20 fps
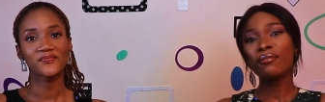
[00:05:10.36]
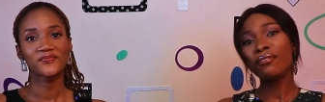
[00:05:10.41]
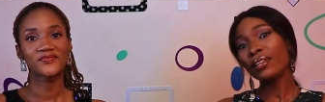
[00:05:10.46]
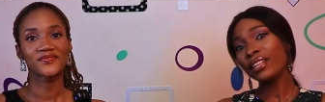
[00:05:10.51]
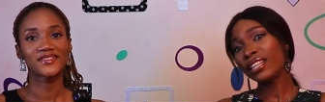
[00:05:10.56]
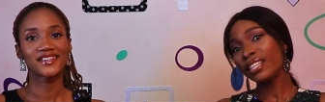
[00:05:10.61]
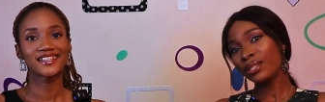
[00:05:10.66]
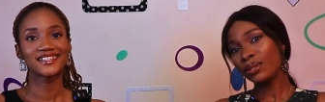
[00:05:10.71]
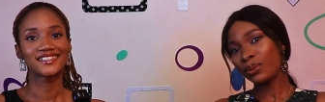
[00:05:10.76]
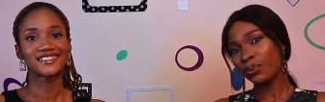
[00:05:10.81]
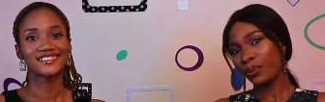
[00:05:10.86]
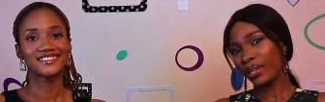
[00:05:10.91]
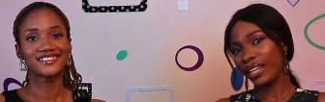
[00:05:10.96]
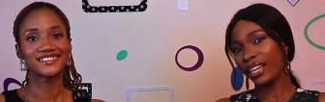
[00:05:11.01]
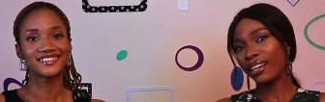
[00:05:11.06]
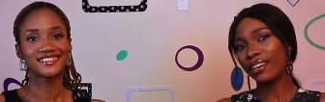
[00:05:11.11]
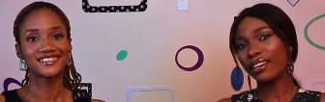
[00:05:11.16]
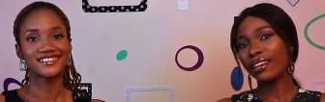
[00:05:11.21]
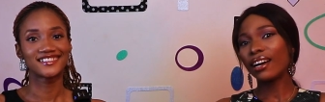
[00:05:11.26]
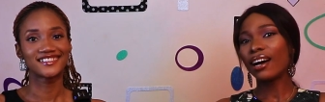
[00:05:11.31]
Speaker 1: For this
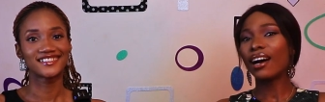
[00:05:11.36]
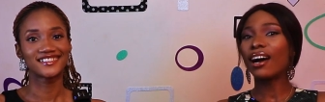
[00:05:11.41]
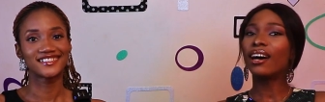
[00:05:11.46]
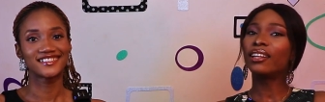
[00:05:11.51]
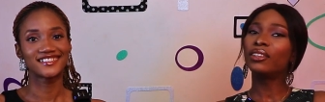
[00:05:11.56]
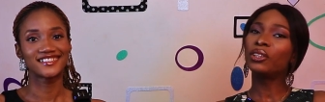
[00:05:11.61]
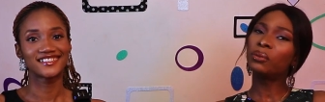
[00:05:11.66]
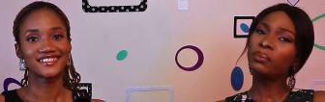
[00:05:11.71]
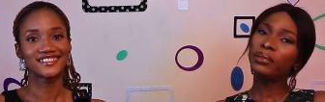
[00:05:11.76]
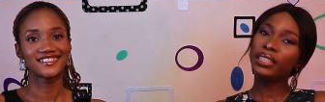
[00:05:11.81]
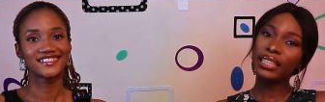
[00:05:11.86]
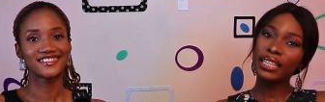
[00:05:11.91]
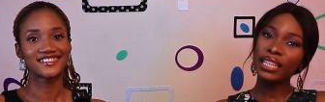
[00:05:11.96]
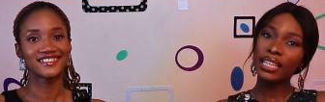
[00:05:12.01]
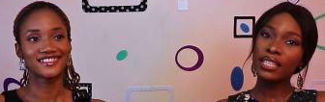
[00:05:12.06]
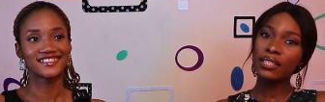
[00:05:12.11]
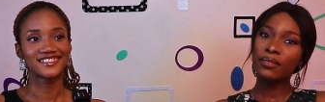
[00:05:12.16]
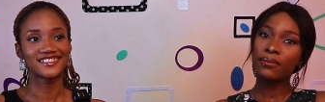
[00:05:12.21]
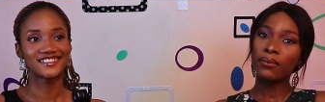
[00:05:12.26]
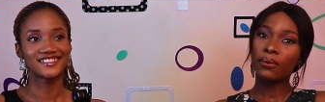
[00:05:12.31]
week, our
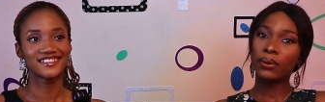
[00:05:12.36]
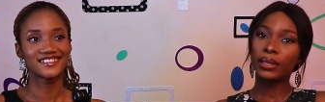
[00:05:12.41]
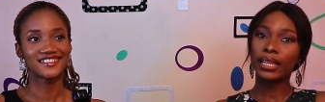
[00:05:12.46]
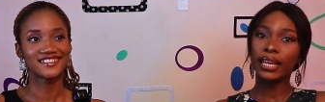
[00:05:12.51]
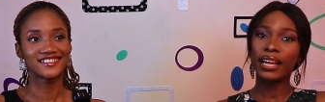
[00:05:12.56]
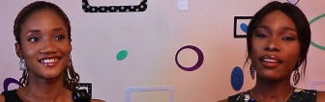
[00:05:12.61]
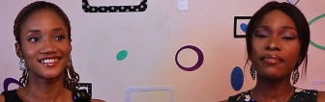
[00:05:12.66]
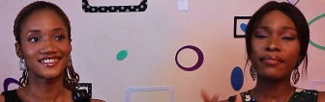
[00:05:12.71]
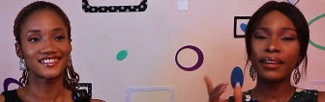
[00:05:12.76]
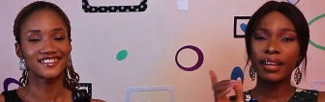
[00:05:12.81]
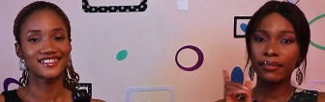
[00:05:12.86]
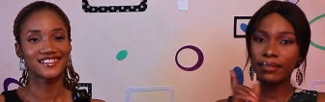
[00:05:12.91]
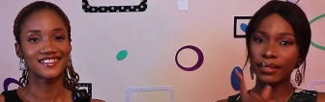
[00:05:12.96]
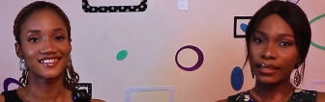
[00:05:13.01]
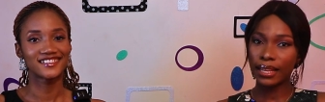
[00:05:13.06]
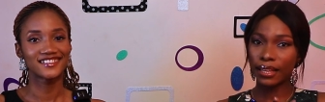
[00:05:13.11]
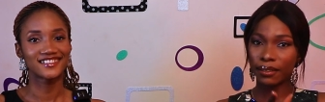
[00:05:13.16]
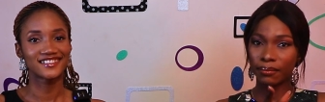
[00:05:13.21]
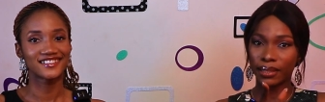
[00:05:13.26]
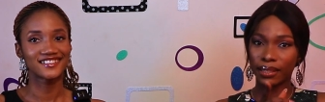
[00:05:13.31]
nominees for the F five
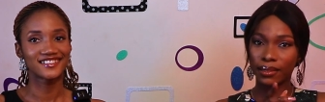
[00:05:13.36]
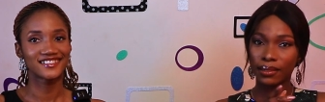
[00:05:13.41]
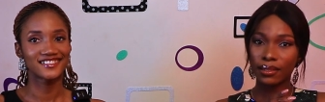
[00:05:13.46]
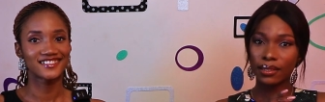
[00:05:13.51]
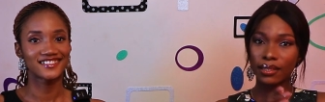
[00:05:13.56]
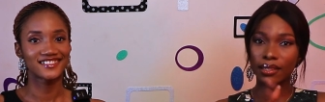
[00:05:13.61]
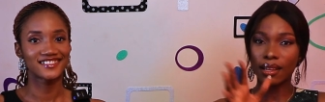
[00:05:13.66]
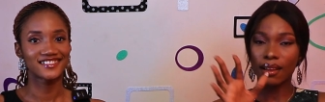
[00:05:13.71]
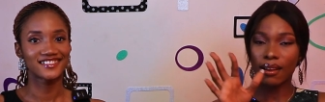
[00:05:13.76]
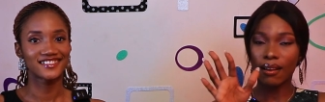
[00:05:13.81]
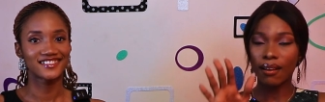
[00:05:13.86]
segment